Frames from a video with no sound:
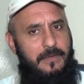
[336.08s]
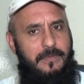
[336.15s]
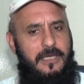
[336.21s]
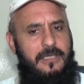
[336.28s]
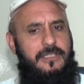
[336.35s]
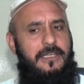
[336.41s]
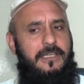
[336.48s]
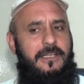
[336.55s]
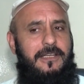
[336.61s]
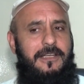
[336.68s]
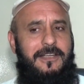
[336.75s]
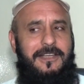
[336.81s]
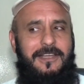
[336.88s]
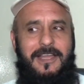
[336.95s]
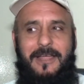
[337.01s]
getting
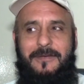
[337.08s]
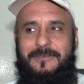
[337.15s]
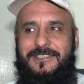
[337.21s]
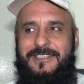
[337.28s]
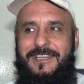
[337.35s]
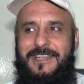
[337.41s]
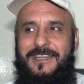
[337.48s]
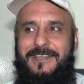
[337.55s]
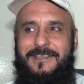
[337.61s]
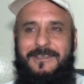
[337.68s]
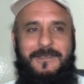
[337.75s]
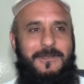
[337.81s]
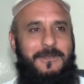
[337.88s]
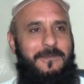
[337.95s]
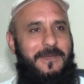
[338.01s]

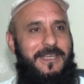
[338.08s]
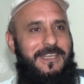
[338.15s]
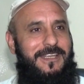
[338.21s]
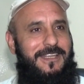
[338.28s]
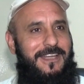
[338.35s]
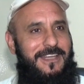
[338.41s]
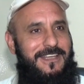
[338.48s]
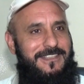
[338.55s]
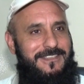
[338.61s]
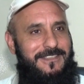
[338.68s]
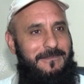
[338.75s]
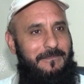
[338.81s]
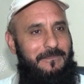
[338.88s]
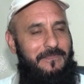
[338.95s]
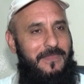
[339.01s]
too many calls
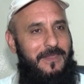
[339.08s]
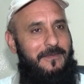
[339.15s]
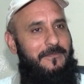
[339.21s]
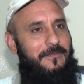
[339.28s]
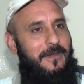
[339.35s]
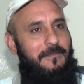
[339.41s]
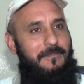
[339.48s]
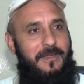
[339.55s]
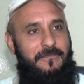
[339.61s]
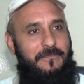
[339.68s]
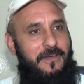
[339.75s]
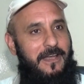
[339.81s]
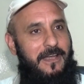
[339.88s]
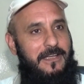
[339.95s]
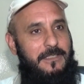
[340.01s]
from my
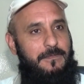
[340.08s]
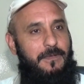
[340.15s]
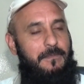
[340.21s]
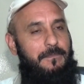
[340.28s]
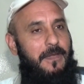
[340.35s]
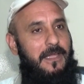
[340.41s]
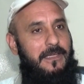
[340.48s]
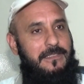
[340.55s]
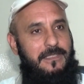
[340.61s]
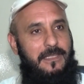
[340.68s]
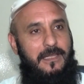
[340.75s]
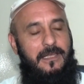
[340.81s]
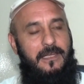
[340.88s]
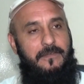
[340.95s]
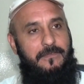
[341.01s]
friends from
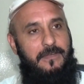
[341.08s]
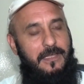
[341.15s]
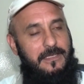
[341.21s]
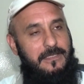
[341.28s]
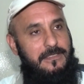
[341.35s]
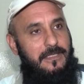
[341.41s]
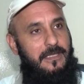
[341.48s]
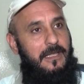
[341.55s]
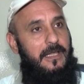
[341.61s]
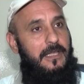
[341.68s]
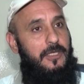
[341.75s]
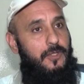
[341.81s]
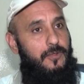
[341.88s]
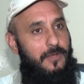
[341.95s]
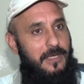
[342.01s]
Pakistan,
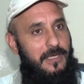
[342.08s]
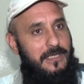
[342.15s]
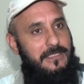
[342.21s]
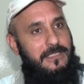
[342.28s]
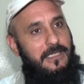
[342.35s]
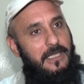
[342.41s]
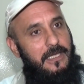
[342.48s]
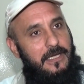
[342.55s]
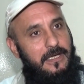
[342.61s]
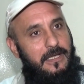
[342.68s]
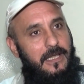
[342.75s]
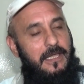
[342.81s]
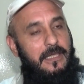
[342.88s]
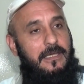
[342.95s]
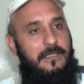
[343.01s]
Afghanistan, US,
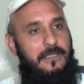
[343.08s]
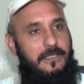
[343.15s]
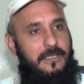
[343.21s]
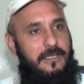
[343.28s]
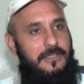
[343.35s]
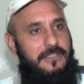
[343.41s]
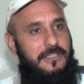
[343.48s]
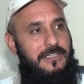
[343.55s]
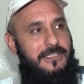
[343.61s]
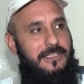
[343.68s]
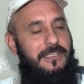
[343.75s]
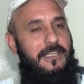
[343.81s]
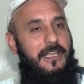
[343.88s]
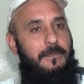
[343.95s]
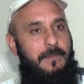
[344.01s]
Canada, and other countries,
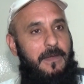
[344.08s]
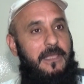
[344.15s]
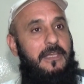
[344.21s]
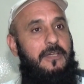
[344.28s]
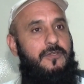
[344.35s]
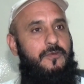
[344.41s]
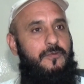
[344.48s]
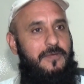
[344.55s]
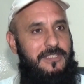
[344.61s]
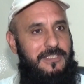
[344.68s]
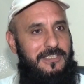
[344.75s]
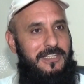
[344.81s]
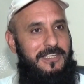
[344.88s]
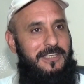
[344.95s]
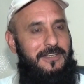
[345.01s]
and they are planning to
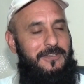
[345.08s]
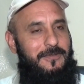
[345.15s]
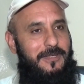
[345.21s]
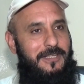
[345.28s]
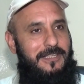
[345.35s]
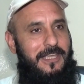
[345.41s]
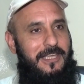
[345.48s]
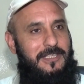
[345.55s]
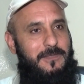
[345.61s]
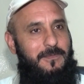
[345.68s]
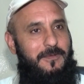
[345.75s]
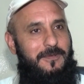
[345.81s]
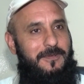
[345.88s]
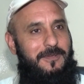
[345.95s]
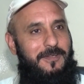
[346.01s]
visit here during the
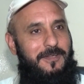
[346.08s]
Expo.